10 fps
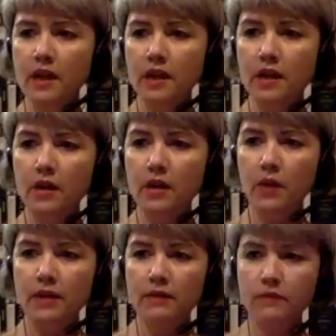you know
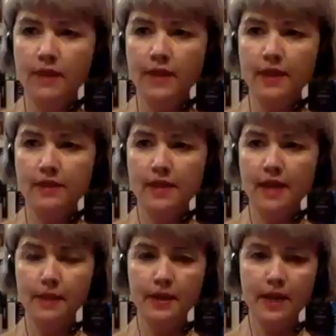when when things
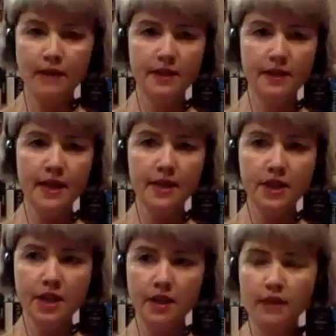happen out in
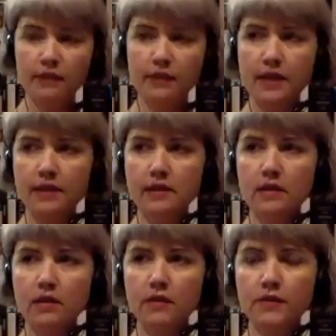nature that's
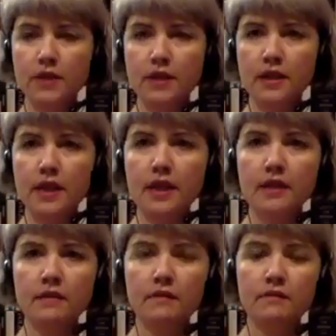often
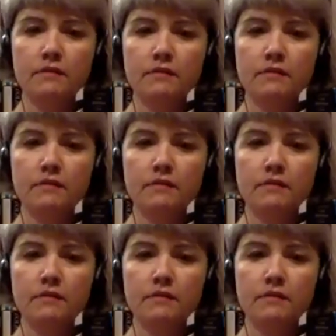in